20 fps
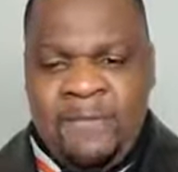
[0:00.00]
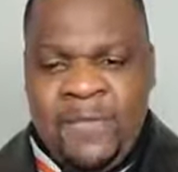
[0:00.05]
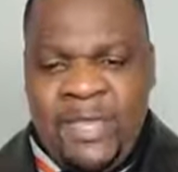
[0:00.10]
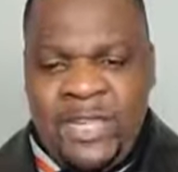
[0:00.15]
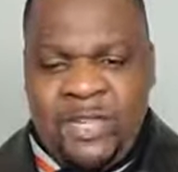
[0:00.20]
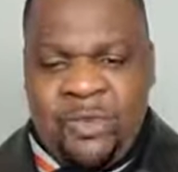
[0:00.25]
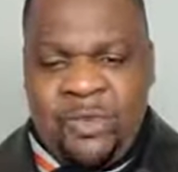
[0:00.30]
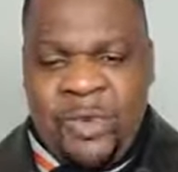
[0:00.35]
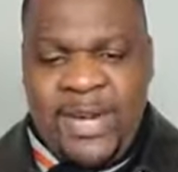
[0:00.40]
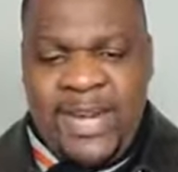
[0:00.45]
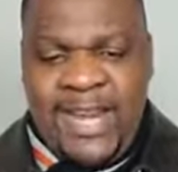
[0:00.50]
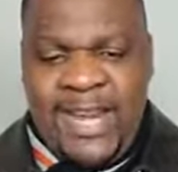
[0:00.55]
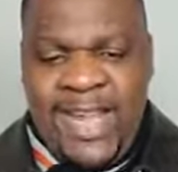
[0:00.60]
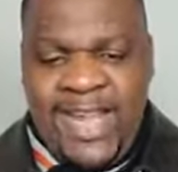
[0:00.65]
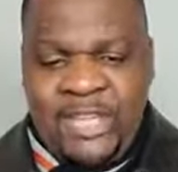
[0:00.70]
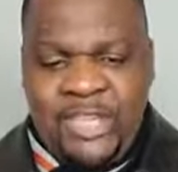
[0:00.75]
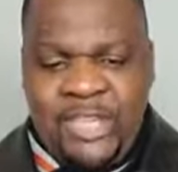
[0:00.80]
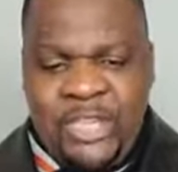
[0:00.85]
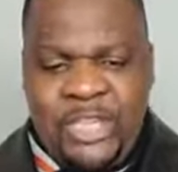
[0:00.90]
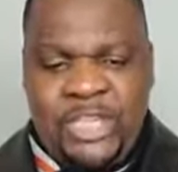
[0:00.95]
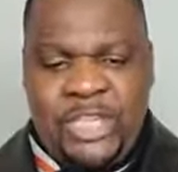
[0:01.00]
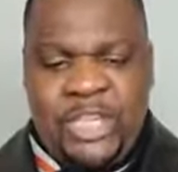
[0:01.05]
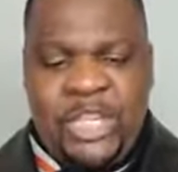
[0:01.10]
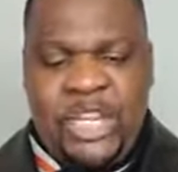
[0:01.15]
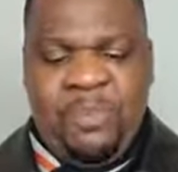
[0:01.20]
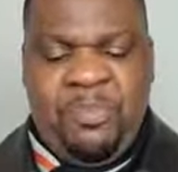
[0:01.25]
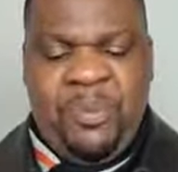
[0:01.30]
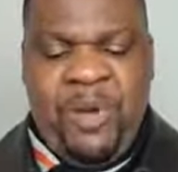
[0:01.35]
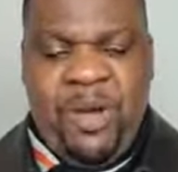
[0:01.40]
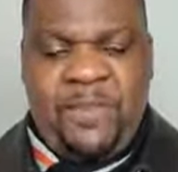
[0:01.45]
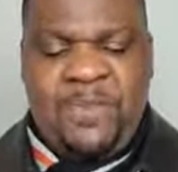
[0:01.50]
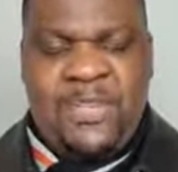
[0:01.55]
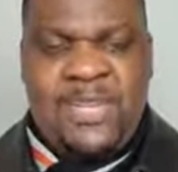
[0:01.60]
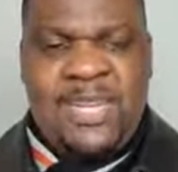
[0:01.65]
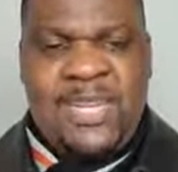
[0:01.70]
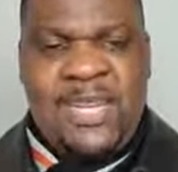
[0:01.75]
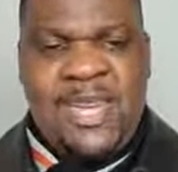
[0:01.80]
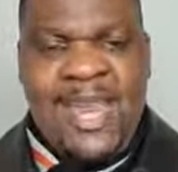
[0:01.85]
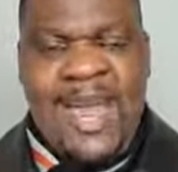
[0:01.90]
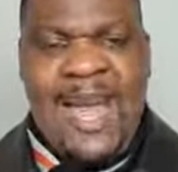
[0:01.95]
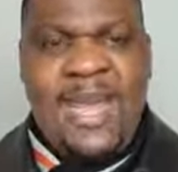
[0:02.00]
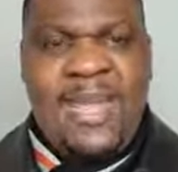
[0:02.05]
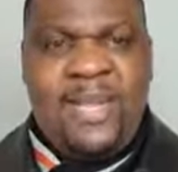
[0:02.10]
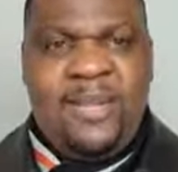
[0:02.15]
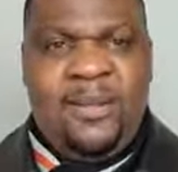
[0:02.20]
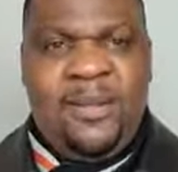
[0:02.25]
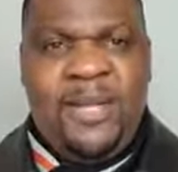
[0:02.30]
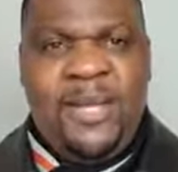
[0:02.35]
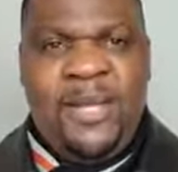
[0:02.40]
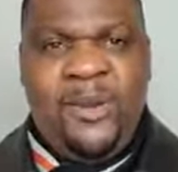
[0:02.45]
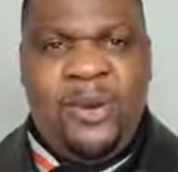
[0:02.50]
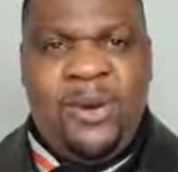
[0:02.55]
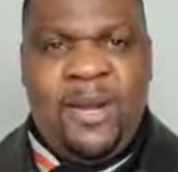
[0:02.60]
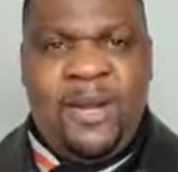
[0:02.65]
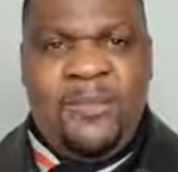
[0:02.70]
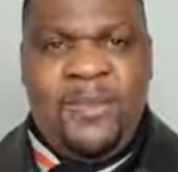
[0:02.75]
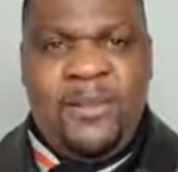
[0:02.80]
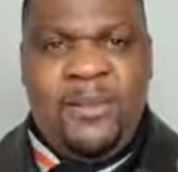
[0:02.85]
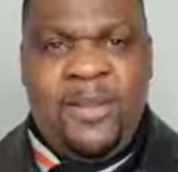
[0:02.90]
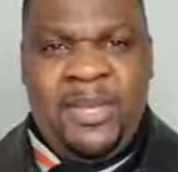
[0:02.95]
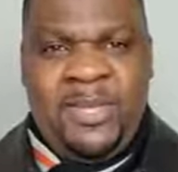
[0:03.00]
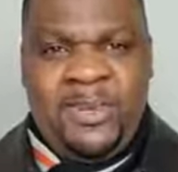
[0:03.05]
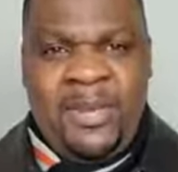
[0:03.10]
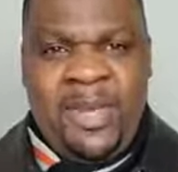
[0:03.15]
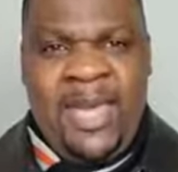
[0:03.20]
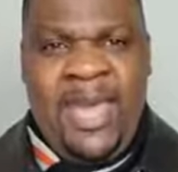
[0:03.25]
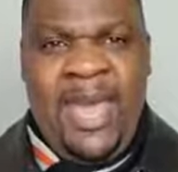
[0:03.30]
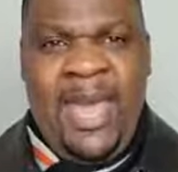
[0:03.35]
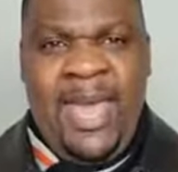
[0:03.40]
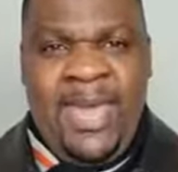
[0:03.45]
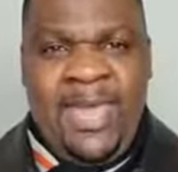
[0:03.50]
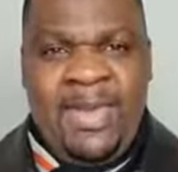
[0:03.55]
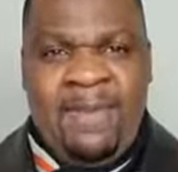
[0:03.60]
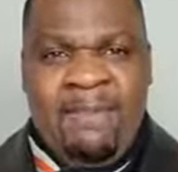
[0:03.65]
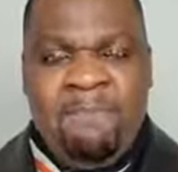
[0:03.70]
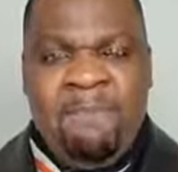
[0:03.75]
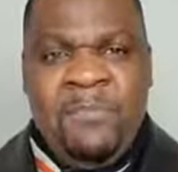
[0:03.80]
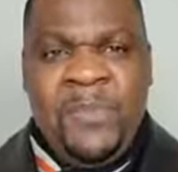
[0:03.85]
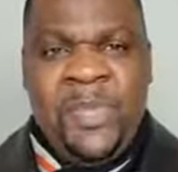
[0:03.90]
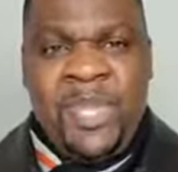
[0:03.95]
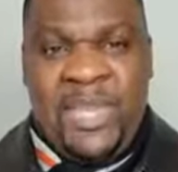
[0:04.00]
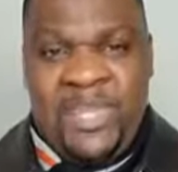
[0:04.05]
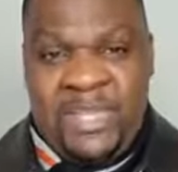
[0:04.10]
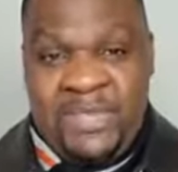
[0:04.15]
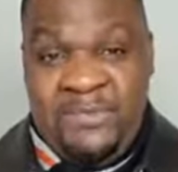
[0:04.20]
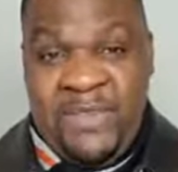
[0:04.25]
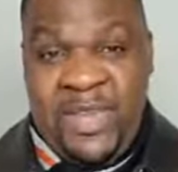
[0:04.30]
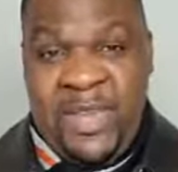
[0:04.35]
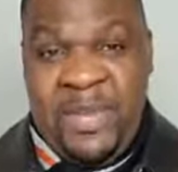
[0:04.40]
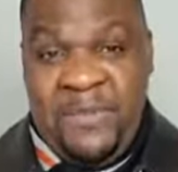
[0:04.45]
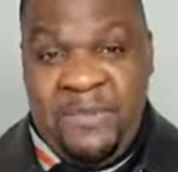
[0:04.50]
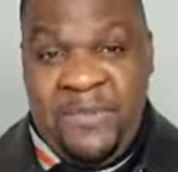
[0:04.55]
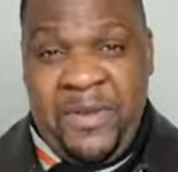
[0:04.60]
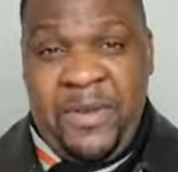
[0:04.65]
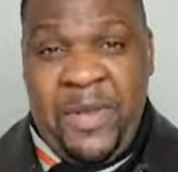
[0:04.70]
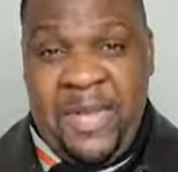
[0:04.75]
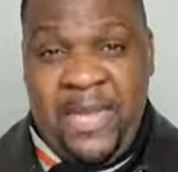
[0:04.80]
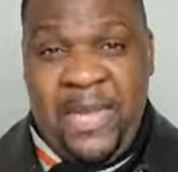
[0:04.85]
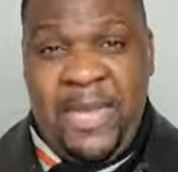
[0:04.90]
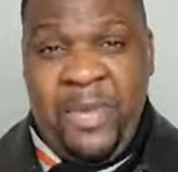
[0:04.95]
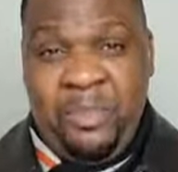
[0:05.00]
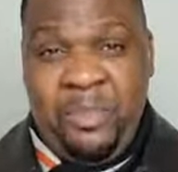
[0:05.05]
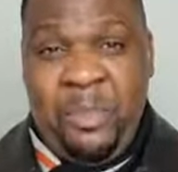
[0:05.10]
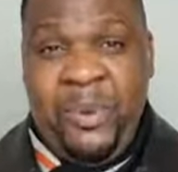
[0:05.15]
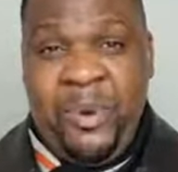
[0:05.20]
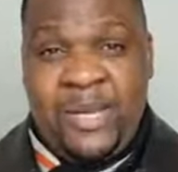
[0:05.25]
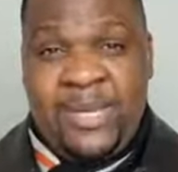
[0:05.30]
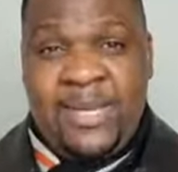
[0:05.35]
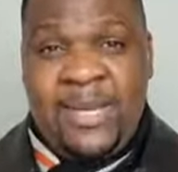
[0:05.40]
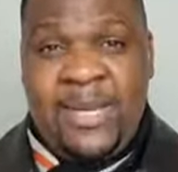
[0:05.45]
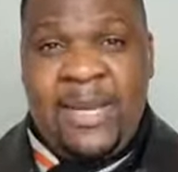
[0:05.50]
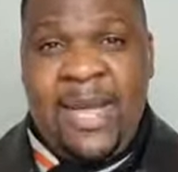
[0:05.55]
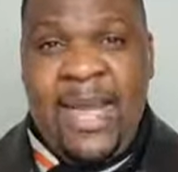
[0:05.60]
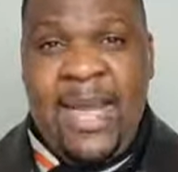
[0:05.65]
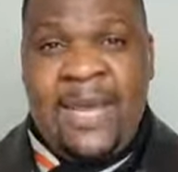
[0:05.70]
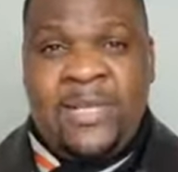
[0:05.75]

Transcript: This relationship of denial in order for me to gain is very, very important.